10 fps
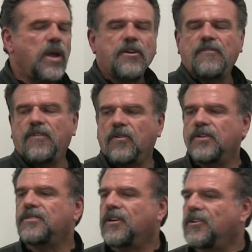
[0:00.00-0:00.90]
when you're
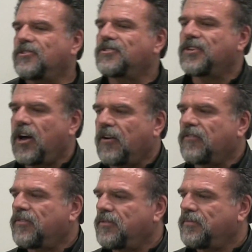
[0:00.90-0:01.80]
focused on
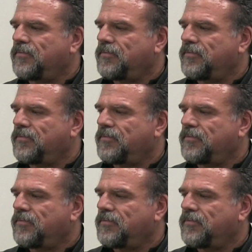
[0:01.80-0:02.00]
yourself